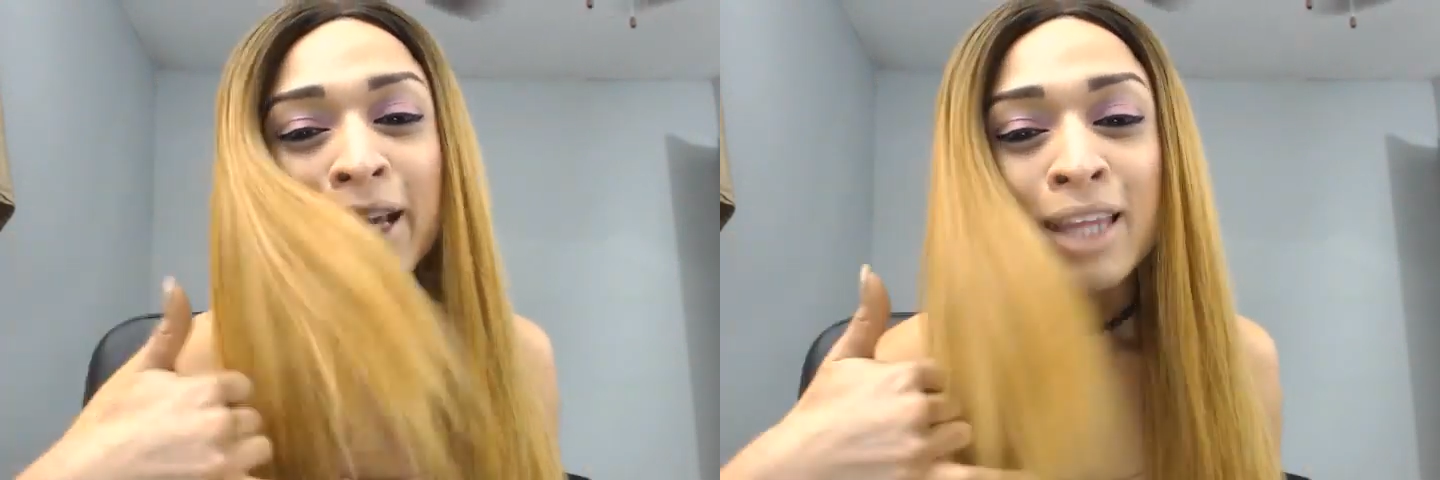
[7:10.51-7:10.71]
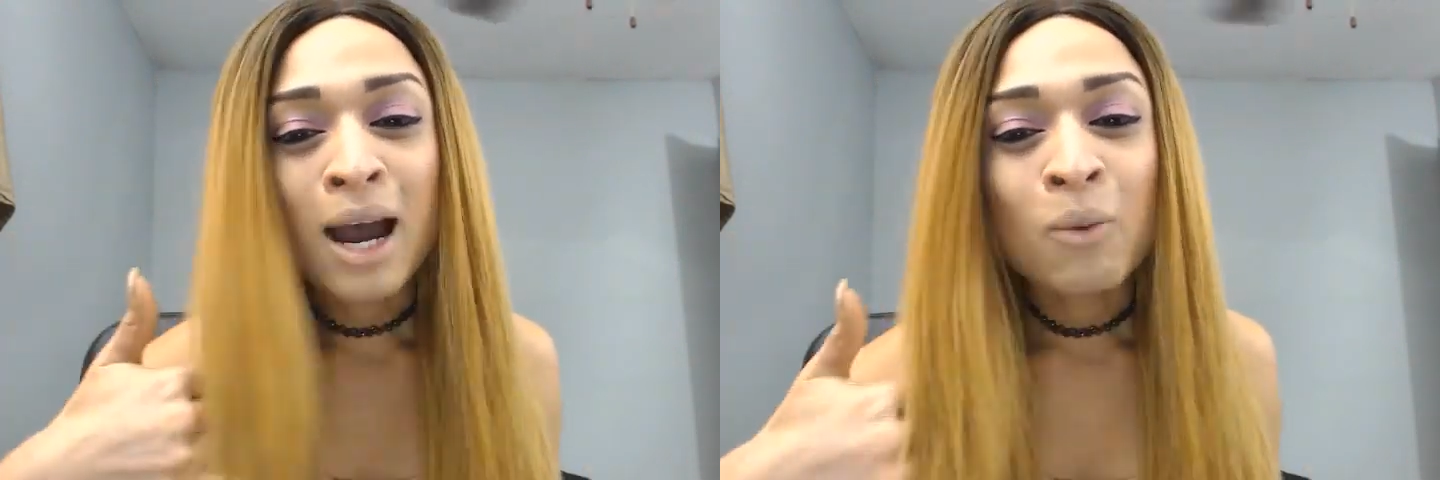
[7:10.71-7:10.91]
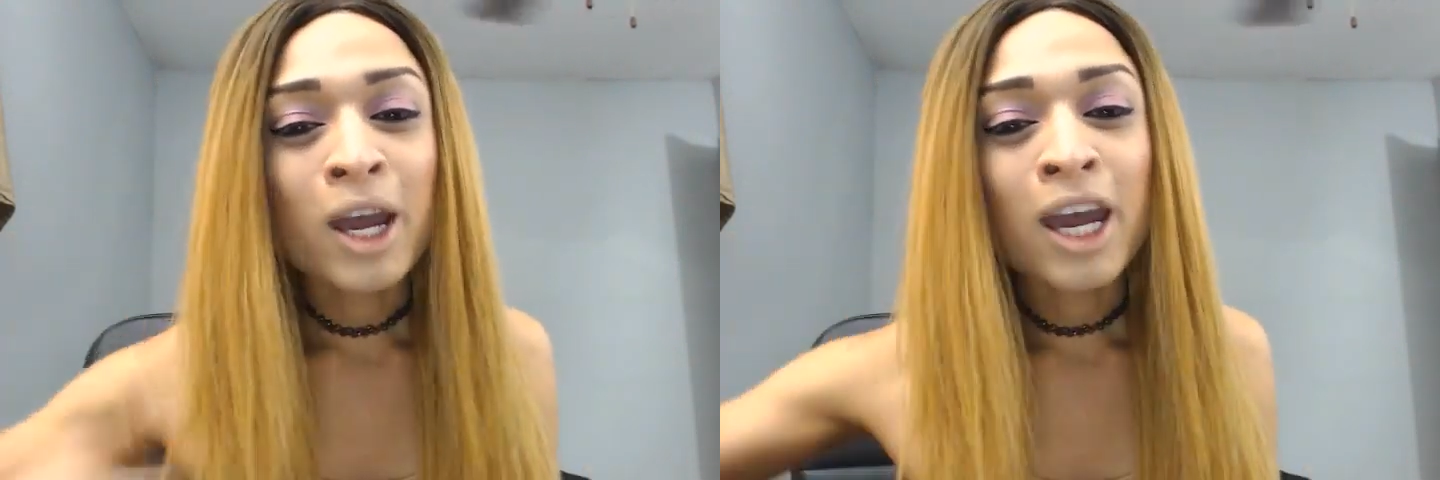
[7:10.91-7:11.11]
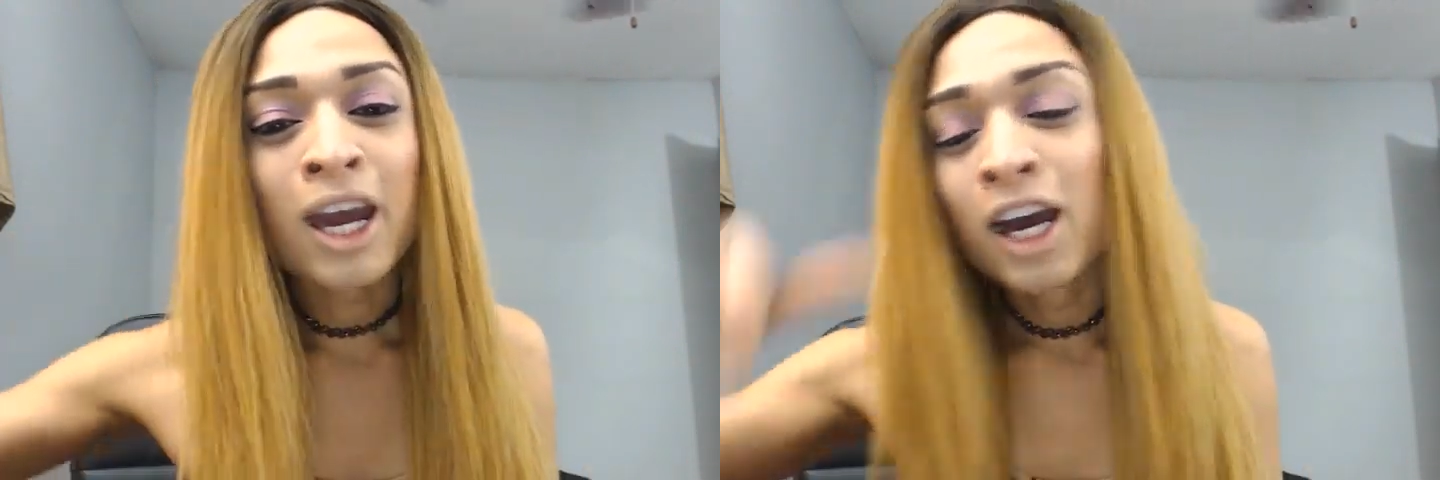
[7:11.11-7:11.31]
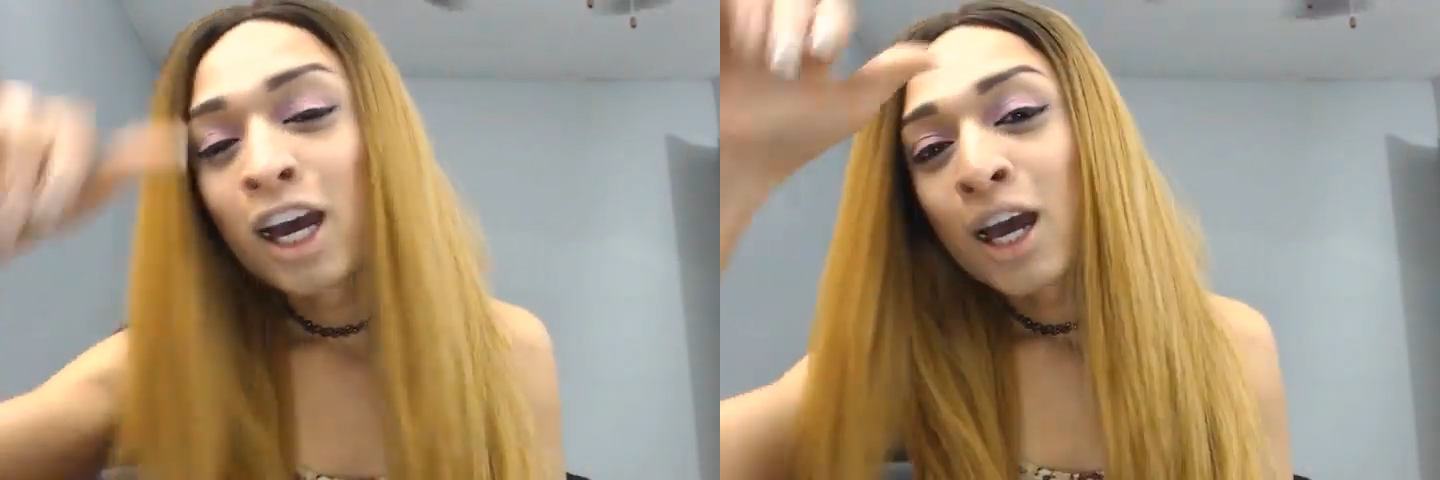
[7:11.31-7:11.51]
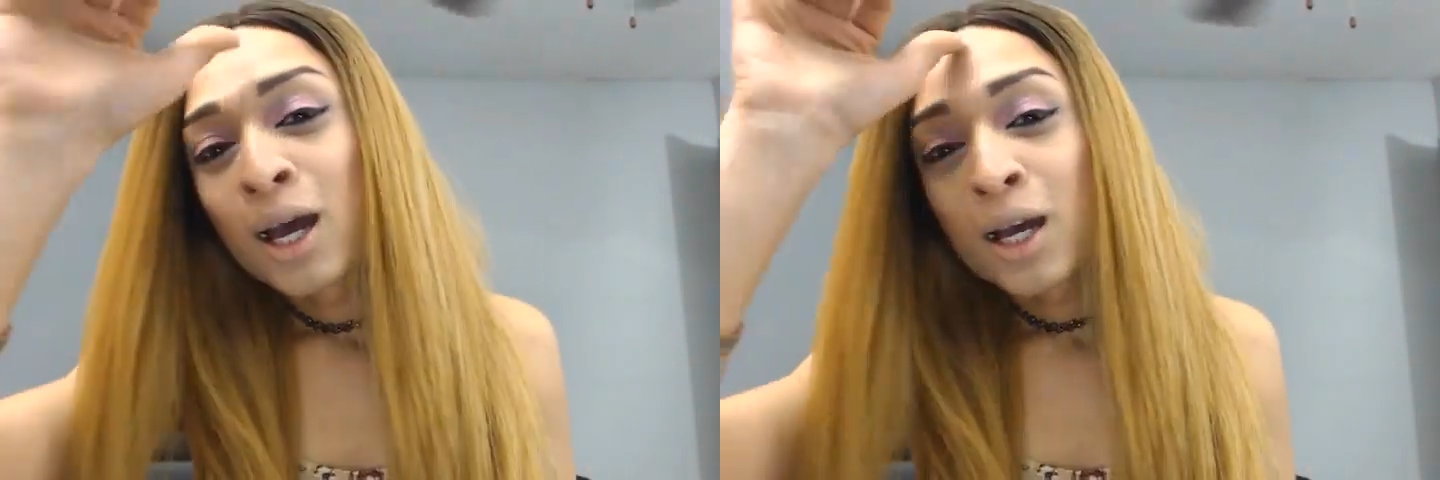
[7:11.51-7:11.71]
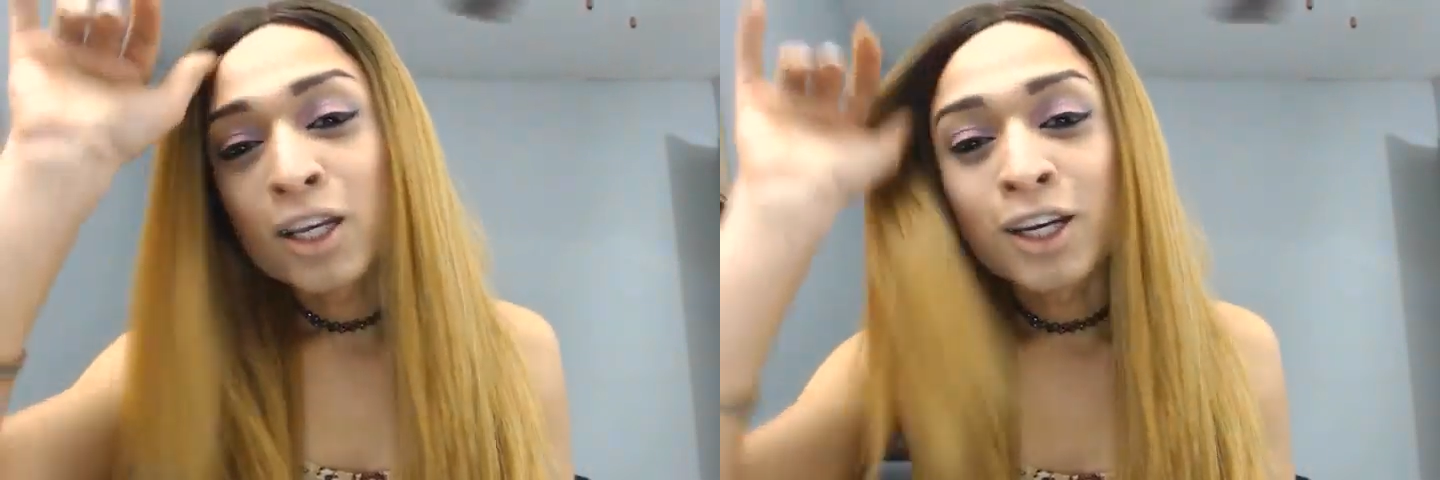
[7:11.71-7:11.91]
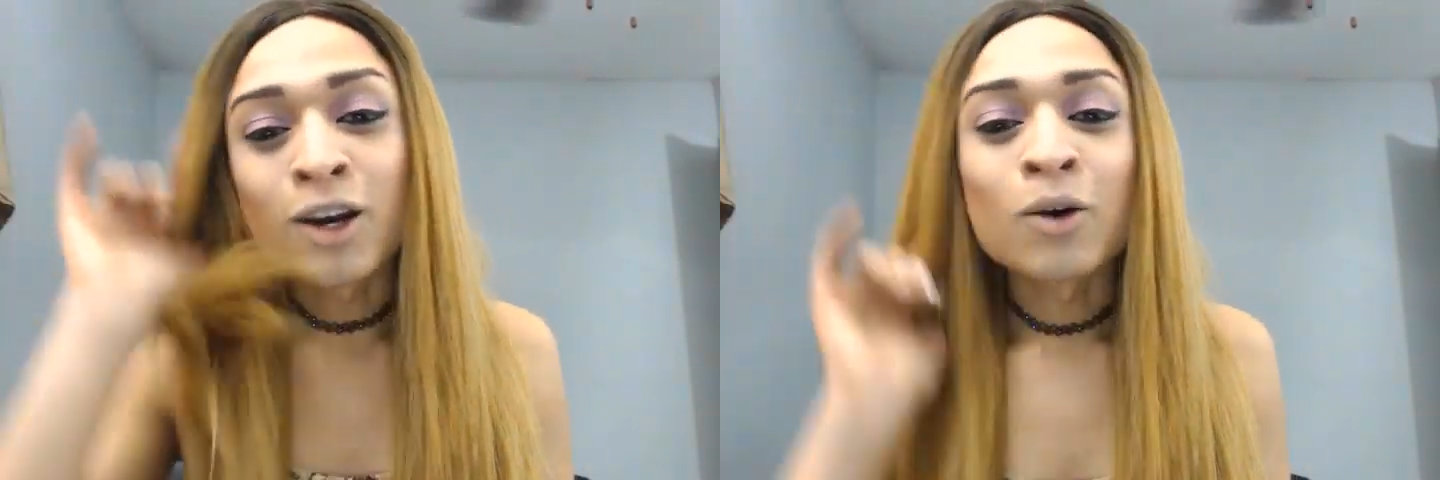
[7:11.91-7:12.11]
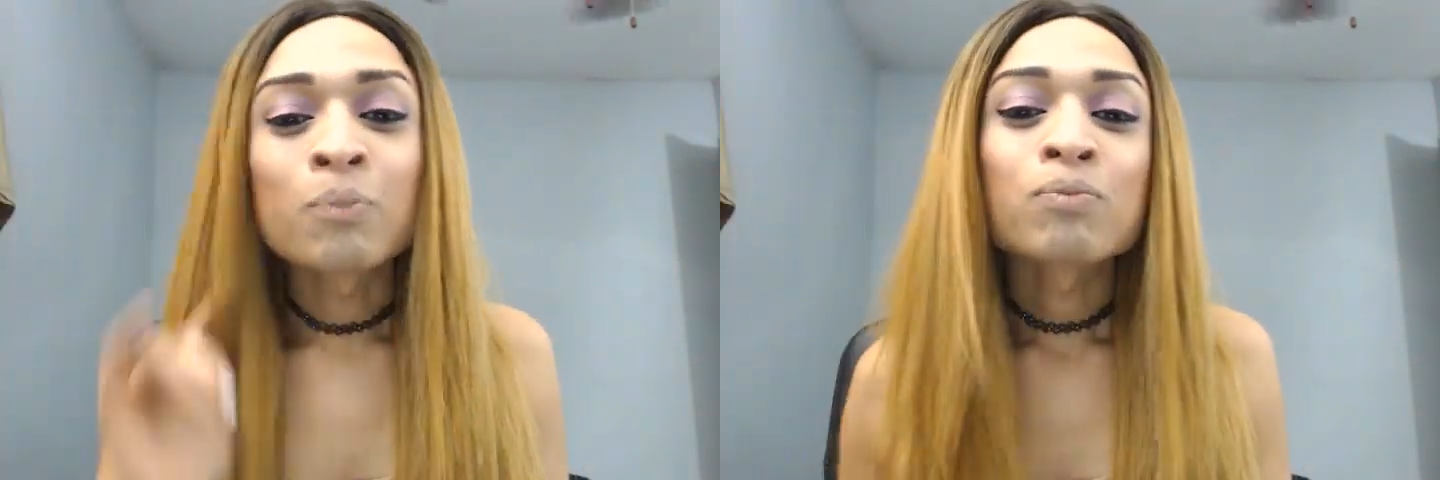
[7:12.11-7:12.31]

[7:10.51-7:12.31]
it that way. You know,